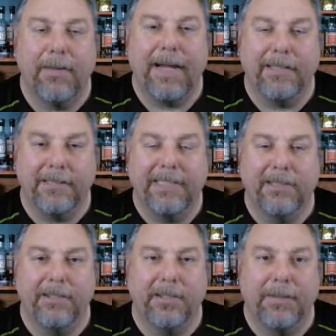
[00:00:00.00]
magazine
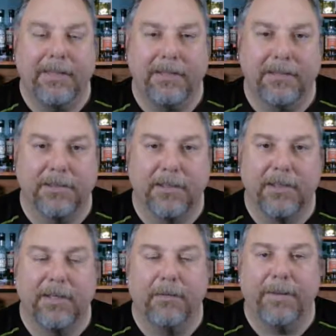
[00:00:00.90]
to it, because
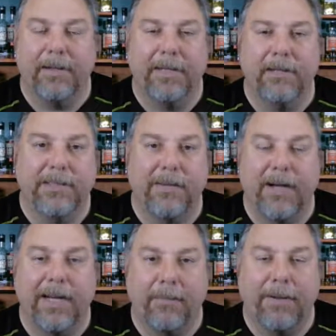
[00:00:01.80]
it would be illegal to have a
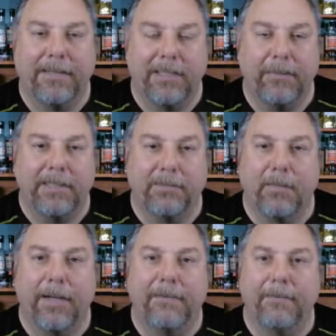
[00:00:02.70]
high capacity baseball
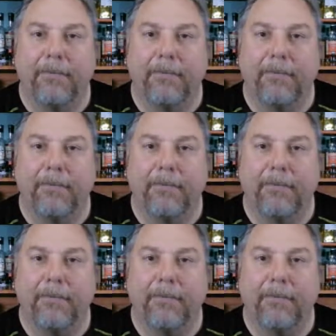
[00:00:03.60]
bat.